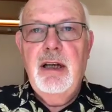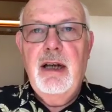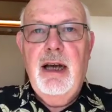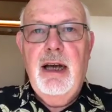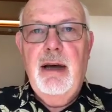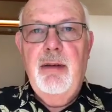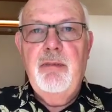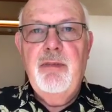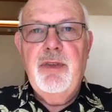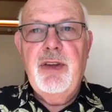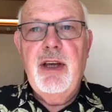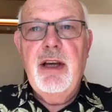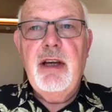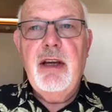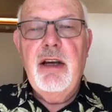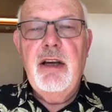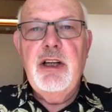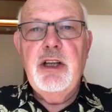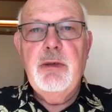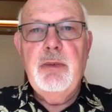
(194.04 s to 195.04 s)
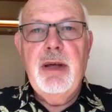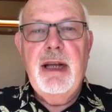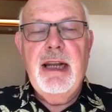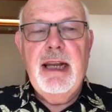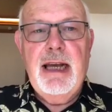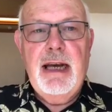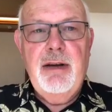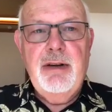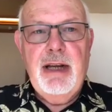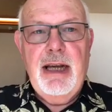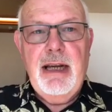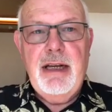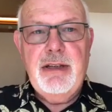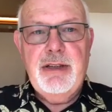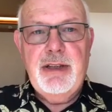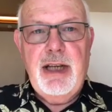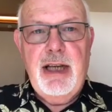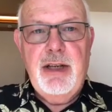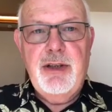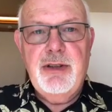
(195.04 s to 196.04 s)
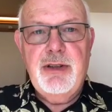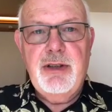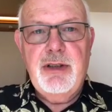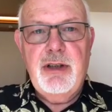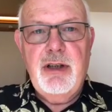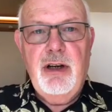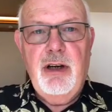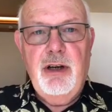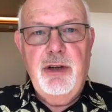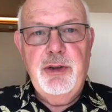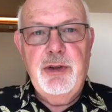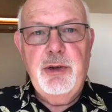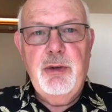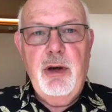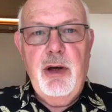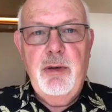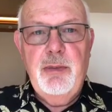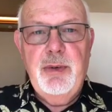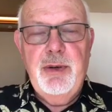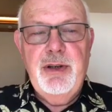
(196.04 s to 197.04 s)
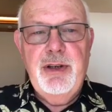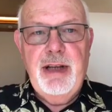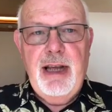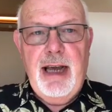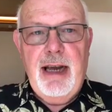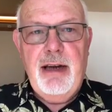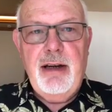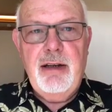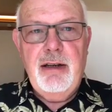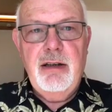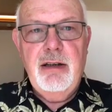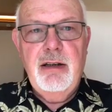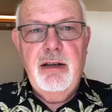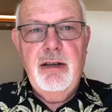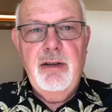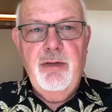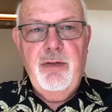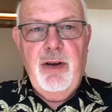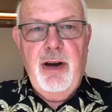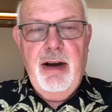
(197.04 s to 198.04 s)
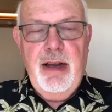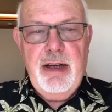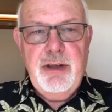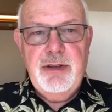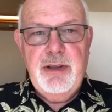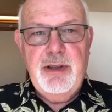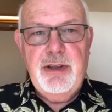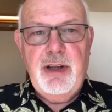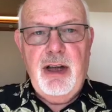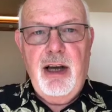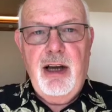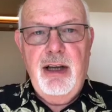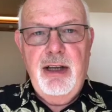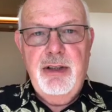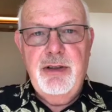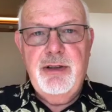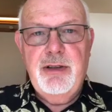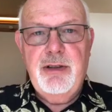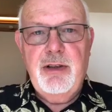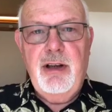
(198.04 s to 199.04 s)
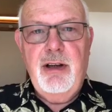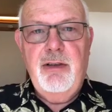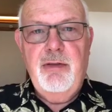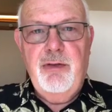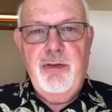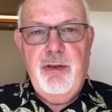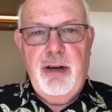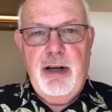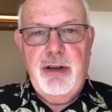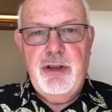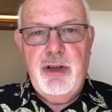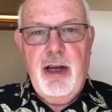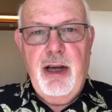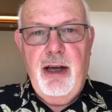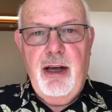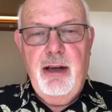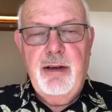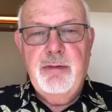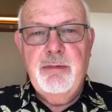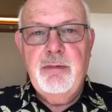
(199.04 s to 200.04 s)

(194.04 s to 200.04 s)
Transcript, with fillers: um, they're going to be allowed access onto open deck for exercise and fresh air.